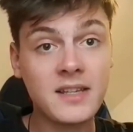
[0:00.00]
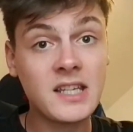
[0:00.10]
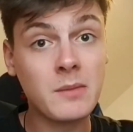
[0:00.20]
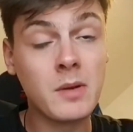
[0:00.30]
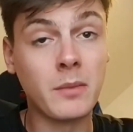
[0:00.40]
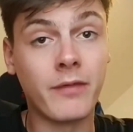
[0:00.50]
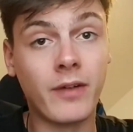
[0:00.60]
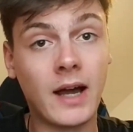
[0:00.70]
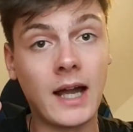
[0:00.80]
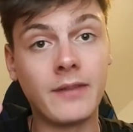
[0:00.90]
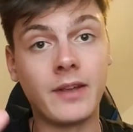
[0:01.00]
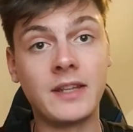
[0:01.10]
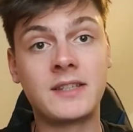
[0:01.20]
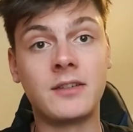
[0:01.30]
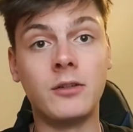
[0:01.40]
Tip number 5
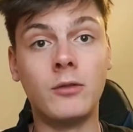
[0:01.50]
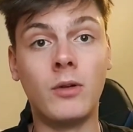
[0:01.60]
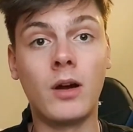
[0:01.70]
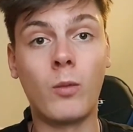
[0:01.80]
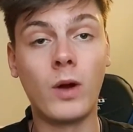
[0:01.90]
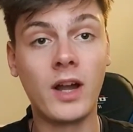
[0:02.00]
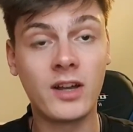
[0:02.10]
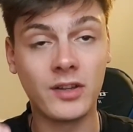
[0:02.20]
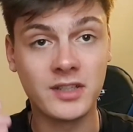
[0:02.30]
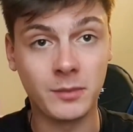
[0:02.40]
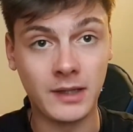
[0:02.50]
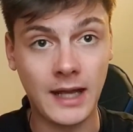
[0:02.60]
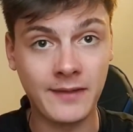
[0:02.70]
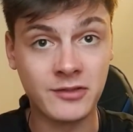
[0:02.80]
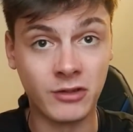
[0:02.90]
is to work on some
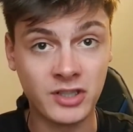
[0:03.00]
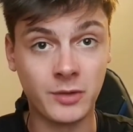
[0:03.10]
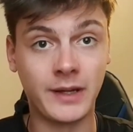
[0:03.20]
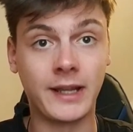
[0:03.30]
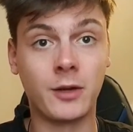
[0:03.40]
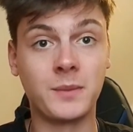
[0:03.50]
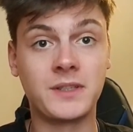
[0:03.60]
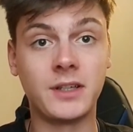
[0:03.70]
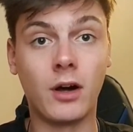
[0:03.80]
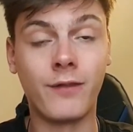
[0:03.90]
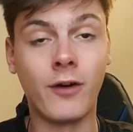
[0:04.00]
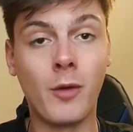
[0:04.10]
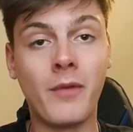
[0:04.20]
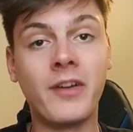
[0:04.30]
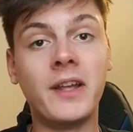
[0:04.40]
life structure when it comes to your
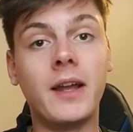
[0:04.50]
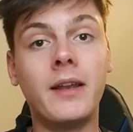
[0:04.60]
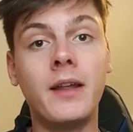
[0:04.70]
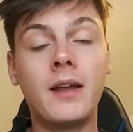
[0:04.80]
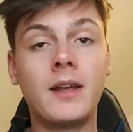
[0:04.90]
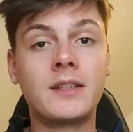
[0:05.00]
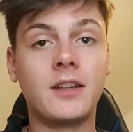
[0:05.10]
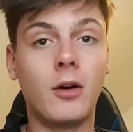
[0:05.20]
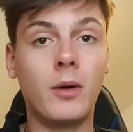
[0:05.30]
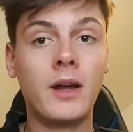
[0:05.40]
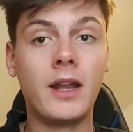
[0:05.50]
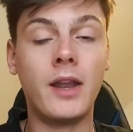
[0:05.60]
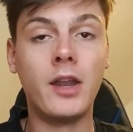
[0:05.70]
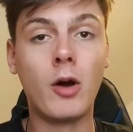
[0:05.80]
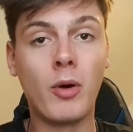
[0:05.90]
form of eating. So
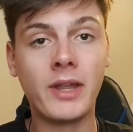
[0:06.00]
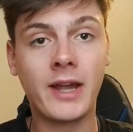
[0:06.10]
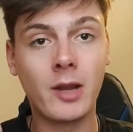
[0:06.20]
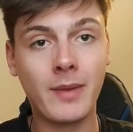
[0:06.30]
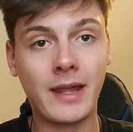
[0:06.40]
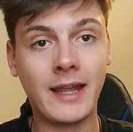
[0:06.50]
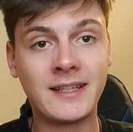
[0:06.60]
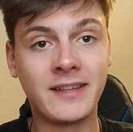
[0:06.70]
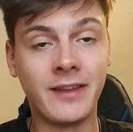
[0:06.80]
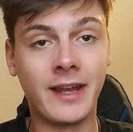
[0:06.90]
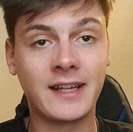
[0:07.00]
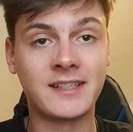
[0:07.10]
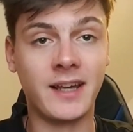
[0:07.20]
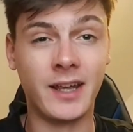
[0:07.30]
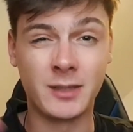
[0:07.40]
know what you're going to be eating the next
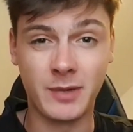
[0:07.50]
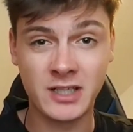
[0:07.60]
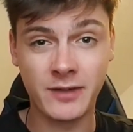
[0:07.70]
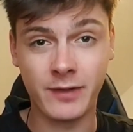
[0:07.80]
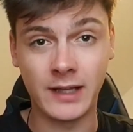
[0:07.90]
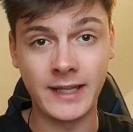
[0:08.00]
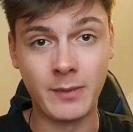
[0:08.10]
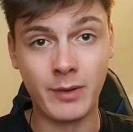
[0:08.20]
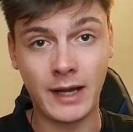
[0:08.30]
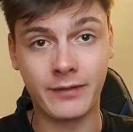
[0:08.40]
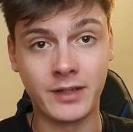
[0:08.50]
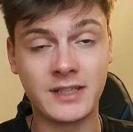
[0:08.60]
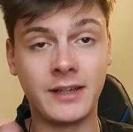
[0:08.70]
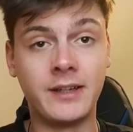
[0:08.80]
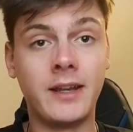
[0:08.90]
day, especially for like your breakfast
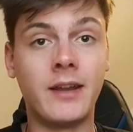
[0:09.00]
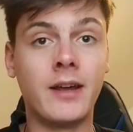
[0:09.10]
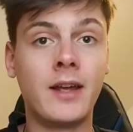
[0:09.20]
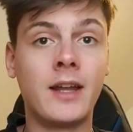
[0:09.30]
and dinner.